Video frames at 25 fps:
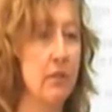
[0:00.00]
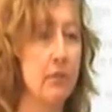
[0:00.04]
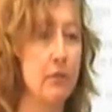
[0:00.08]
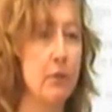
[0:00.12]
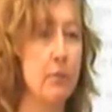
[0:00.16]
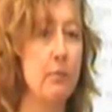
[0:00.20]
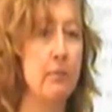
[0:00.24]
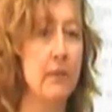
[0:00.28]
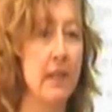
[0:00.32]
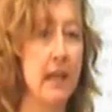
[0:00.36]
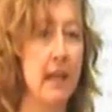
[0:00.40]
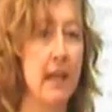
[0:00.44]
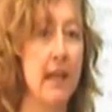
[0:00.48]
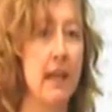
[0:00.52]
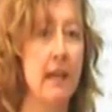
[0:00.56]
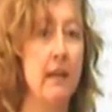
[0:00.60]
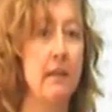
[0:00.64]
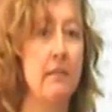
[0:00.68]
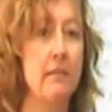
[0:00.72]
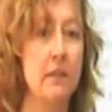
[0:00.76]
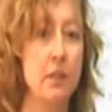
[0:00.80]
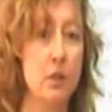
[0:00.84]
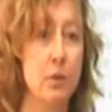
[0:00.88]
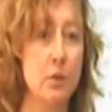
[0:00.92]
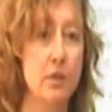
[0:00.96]
from there
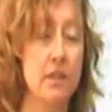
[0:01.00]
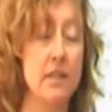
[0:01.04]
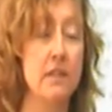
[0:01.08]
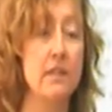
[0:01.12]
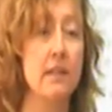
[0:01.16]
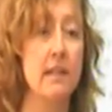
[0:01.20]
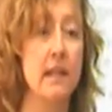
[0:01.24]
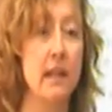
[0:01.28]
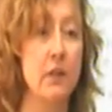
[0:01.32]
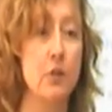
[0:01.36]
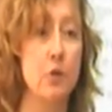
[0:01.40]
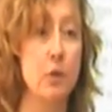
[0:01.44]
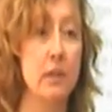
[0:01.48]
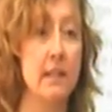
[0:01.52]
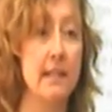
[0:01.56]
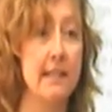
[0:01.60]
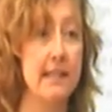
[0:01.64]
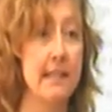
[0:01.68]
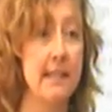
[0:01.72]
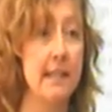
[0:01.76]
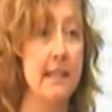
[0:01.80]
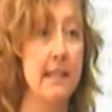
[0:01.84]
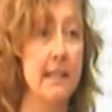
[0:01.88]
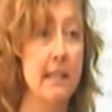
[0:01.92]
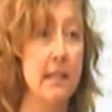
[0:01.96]
the users can actually
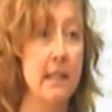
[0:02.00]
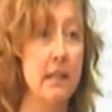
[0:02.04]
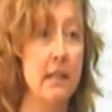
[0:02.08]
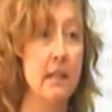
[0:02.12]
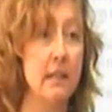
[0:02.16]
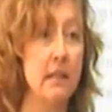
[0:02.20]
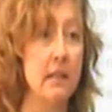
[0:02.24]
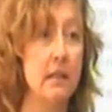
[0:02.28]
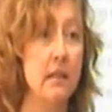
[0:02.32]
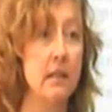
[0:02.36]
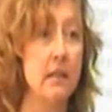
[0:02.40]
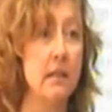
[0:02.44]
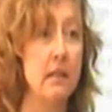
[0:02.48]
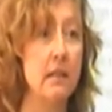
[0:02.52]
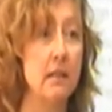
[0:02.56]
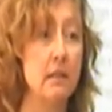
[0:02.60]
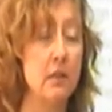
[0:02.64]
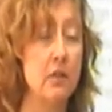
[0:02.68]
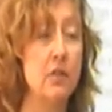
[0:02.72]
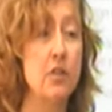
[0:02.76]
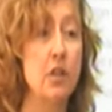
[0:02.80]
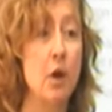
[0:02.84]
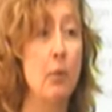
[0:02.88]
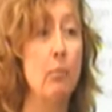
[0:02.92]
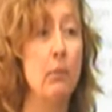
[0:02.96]
see,
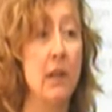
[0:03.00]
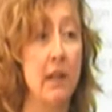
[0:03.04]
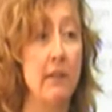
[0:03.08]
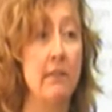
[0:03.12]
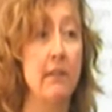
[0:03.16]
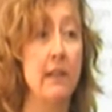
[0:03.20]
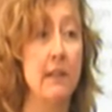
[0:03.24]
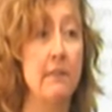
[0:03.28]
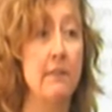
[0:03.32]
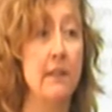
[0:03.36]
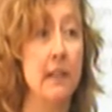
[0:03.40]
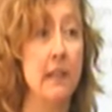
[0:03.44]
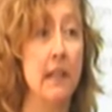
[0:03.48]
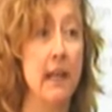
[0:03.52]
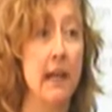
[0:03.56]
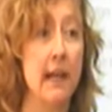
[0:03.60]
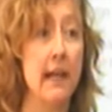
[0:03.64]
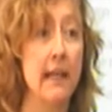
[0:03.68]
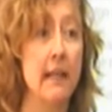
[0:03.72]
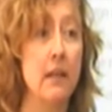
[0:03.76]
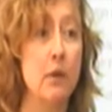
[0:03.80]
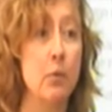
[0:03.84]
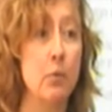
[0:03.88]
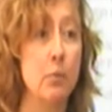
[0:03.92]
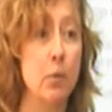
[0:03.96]
top level if you
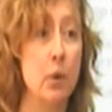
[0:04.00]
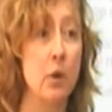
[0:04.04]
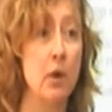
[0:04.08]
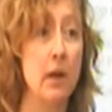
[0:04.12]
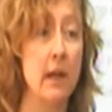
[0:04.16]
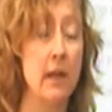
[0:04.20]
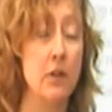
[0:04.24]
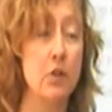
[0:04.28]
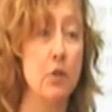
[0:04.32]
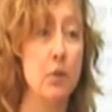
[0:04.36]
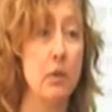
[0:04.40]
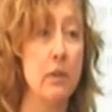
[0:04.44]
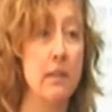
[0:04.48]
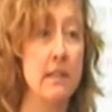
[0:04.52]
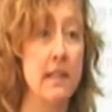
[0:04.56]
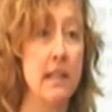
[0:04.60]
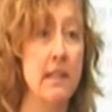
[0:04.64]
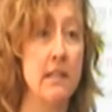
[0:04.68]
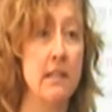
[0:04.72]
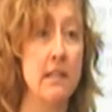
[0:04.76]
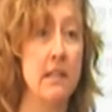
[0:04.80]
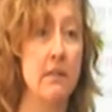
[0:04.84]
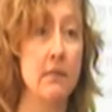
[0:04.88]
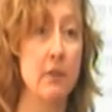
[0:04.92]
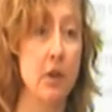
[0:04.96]
like, what actual
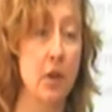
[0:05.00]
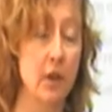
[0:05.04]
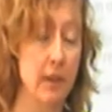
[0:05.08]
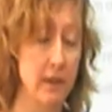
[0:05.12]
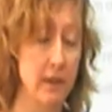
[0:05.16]
data they've got